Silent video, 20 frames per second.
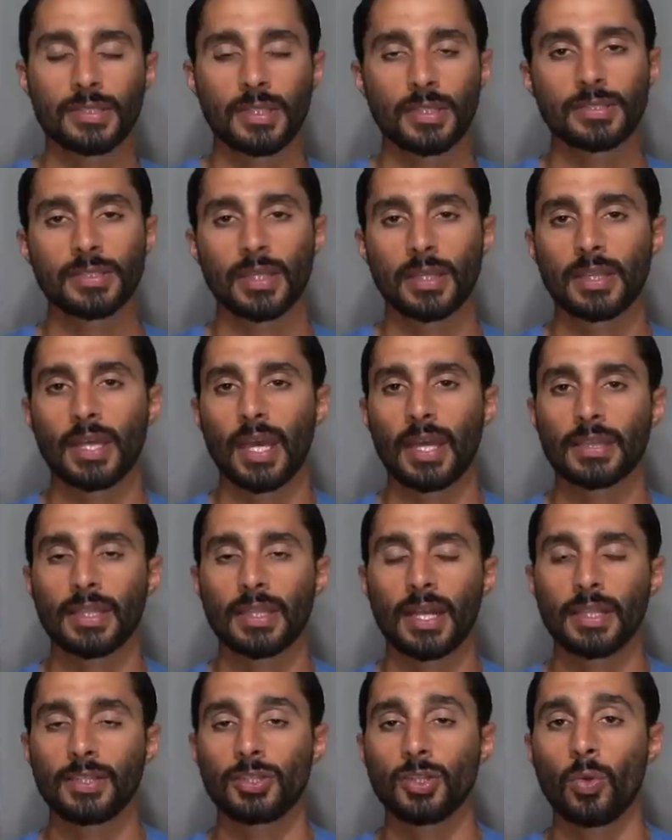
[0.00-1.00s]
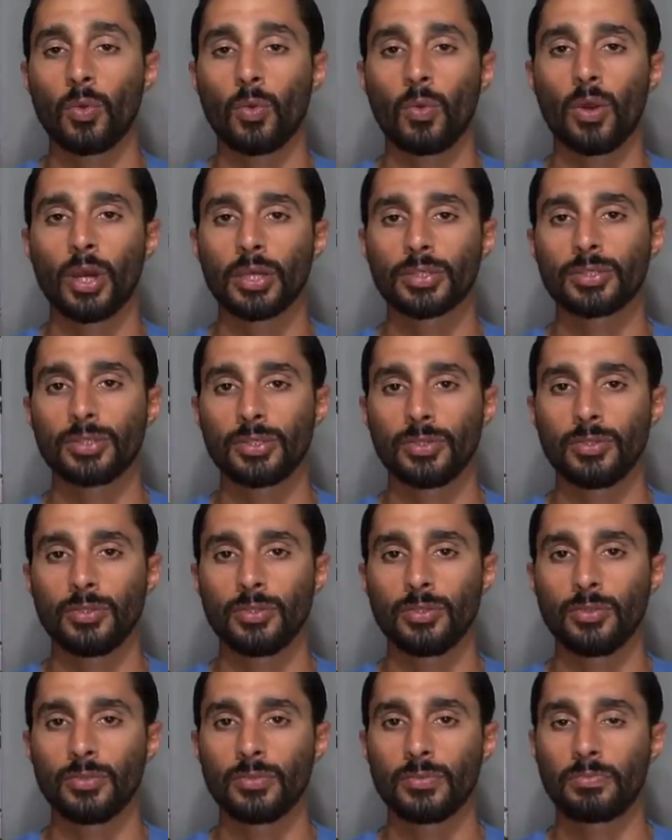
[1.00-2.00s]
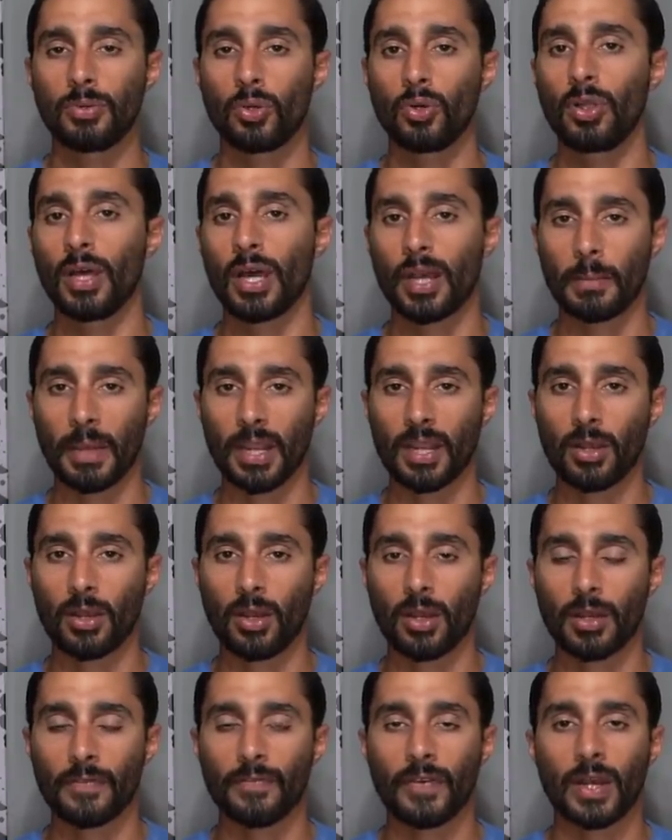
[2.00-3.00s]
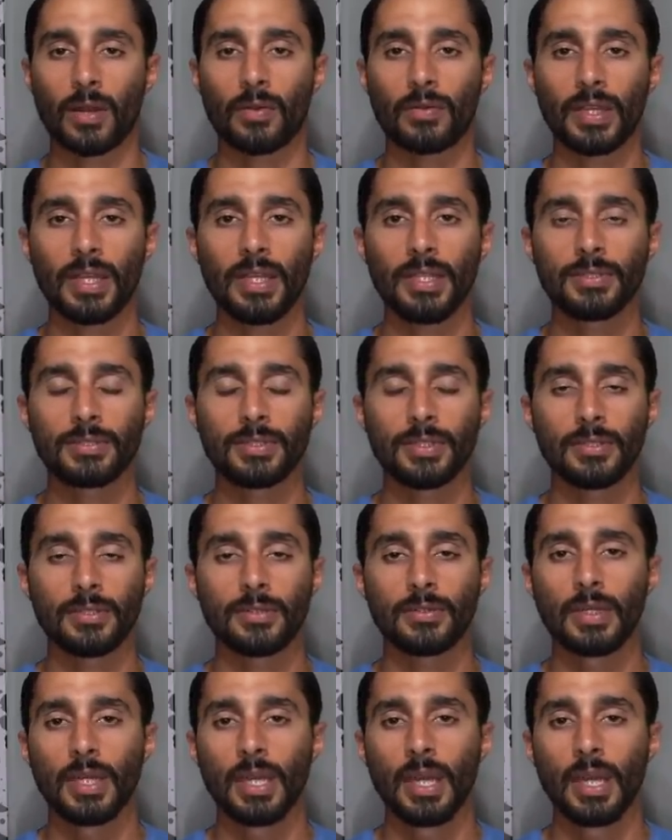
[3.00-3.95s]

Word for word: things like that, that I don't want to pull out of my car if I don't need to.